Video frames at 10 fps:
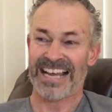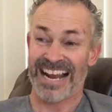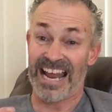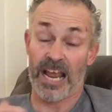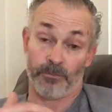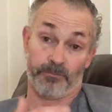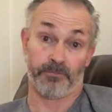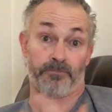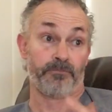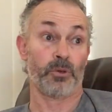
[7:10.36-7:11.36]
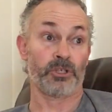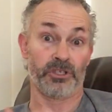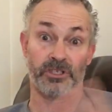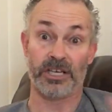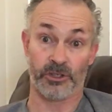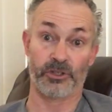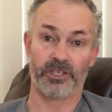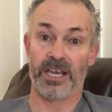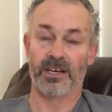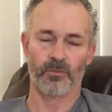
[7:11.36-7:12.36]
and pushing statues
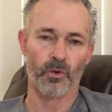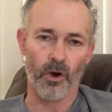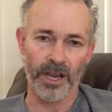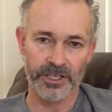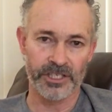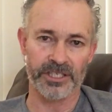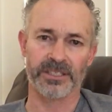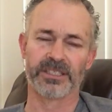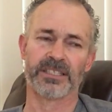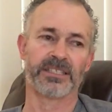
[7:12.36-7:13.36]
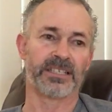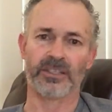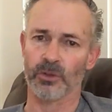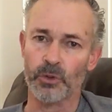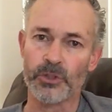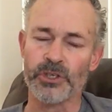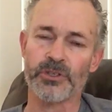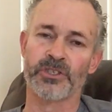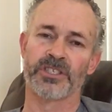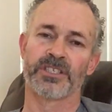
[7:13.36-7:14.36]
down and rioting and
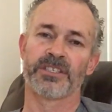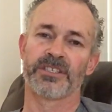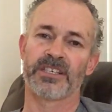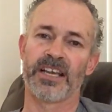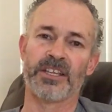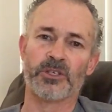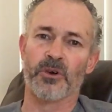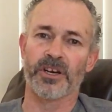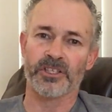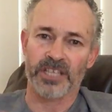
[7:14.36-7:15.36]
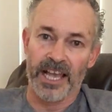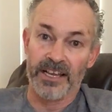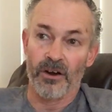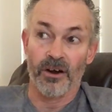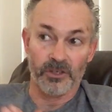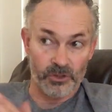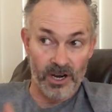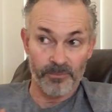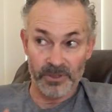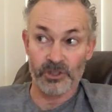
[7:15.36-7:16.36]
looters, and then trying to say,
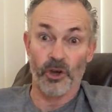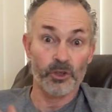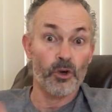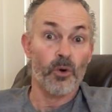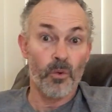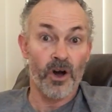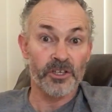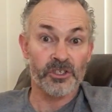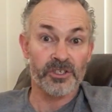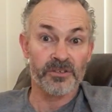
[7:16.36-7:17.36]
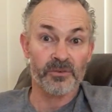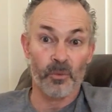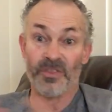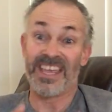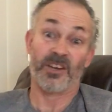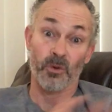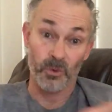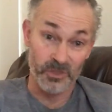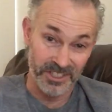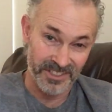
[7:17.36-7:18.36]
Trump, it's on your watch, when they're
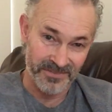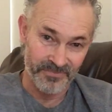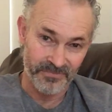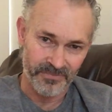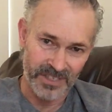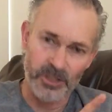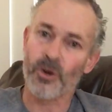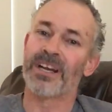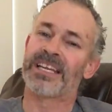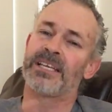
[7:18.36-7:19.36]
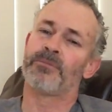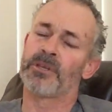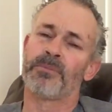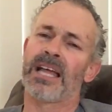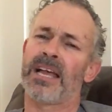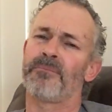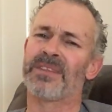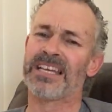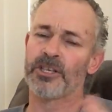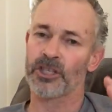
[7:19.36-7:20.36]
causing it. They're trying to get him the blame.
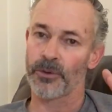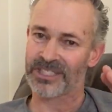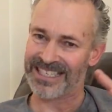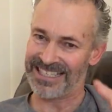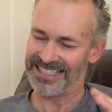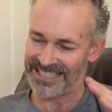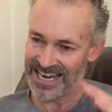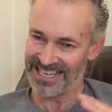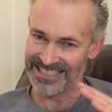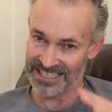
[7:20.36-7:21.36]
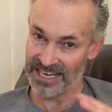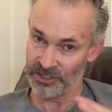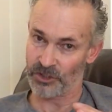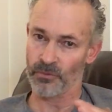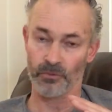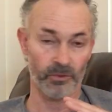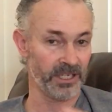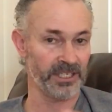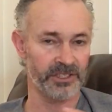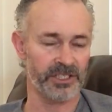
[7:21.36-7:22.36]
So it's getting intense,
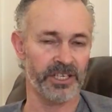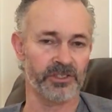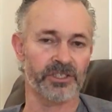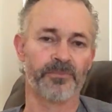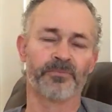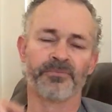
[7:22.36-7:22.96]
really intense.